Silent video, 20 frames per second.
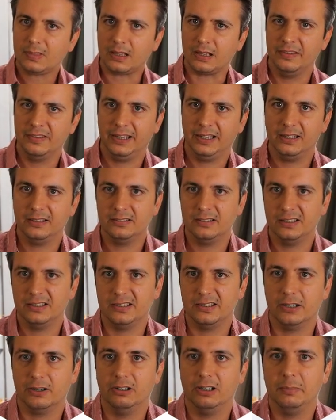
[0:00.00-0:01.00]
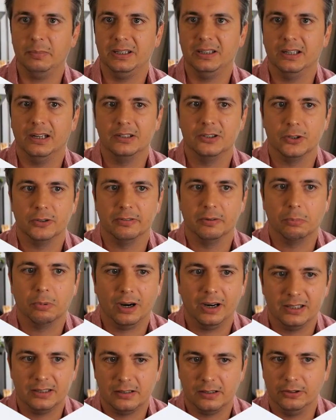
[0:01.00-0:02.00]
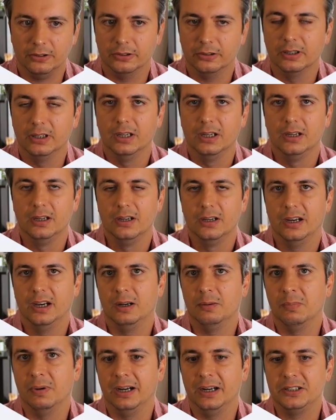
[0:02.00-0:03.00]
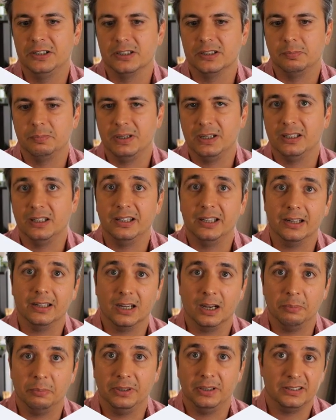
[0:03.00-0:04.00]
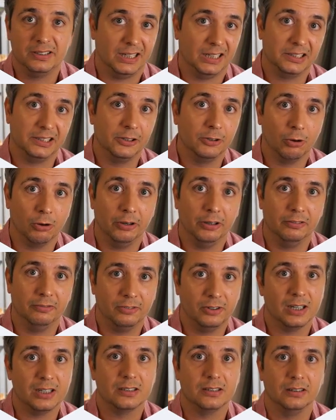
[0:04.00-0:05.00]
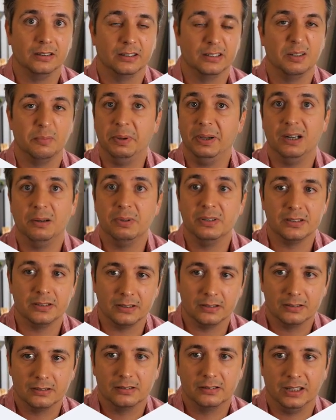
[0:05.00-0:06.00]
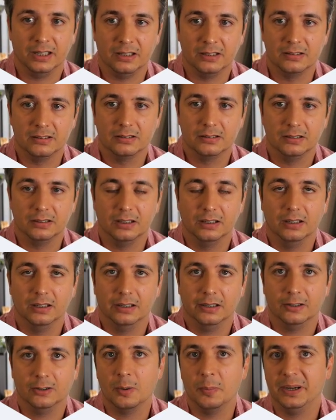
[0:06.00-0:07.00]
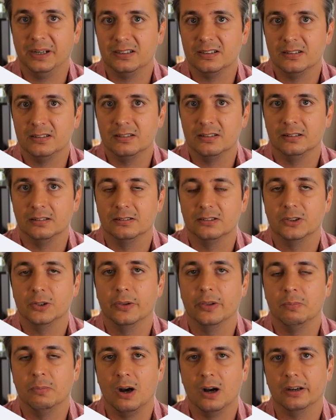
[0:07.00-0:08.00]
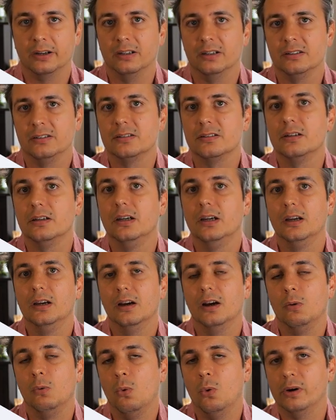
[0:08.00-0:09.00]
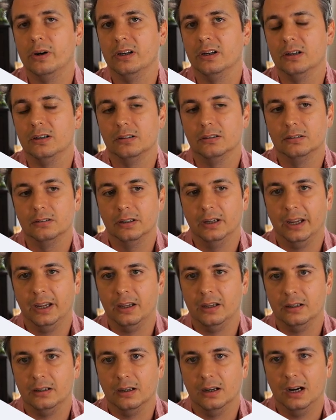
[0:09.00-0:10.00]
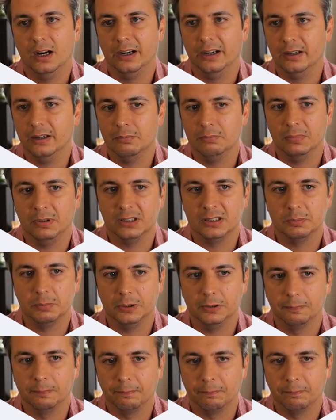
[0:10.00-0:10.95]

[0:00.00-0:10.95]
That doesn't necessarily mean that it's overpriced, though. It might just be that that company is actually growing faster. It's a better business than its competitors, and so the market is awarding it a higher multiple.